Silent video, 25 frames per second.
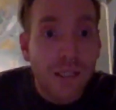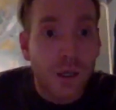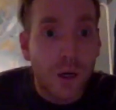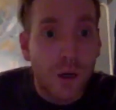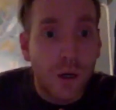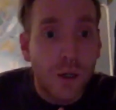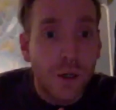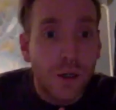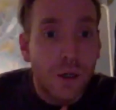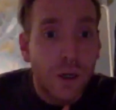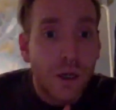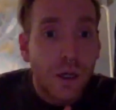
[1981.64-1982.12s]

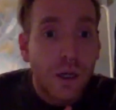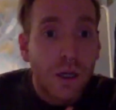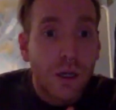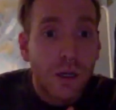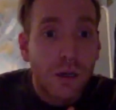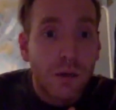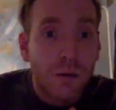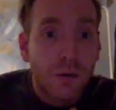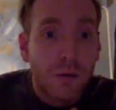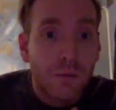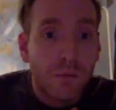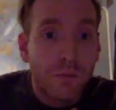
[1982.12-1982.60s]
or
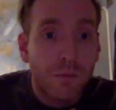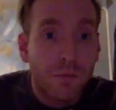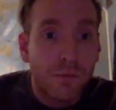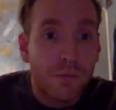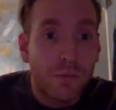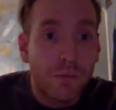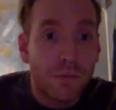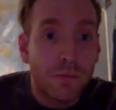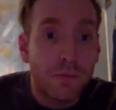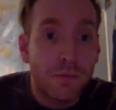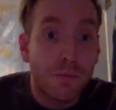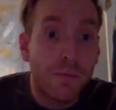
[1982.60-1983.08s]

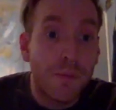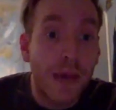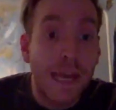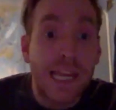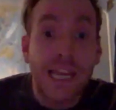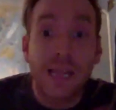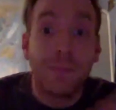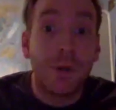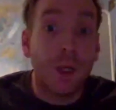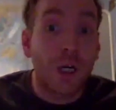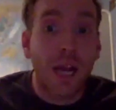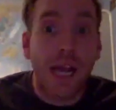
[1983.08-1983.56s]
make
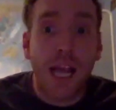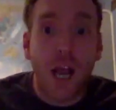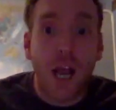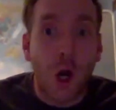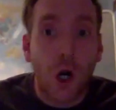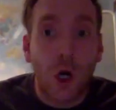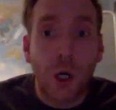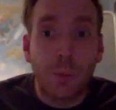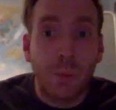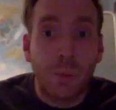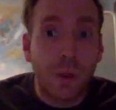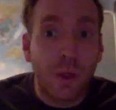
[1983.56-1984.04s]
them look like
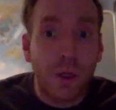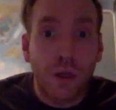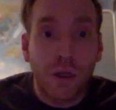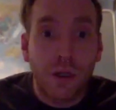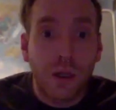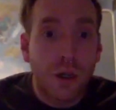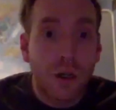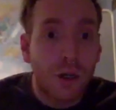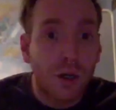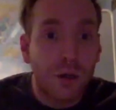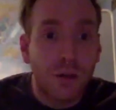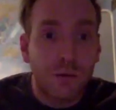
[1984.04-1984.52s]
horrible
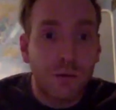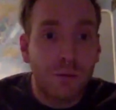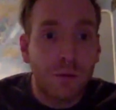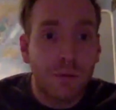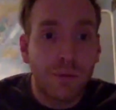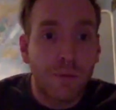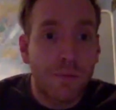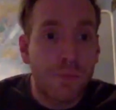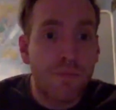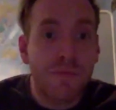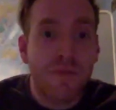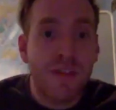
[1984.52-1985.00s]

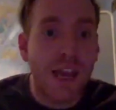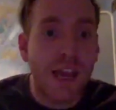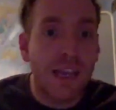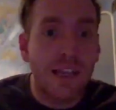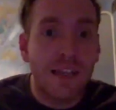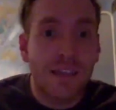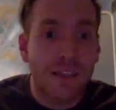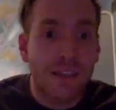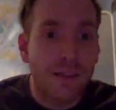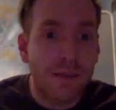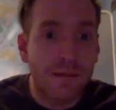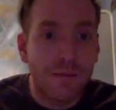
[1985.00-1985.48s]

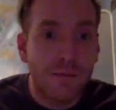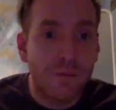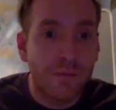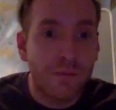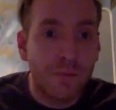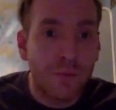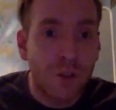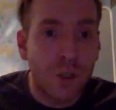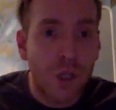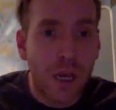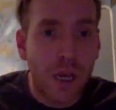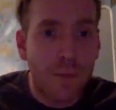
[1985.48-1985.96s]
things.
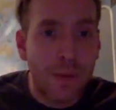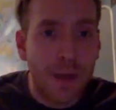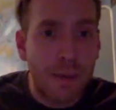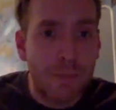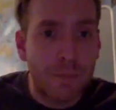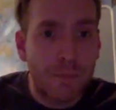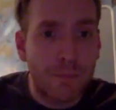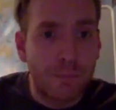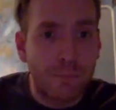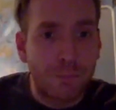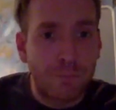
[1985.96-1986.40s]
Do you know what I mean?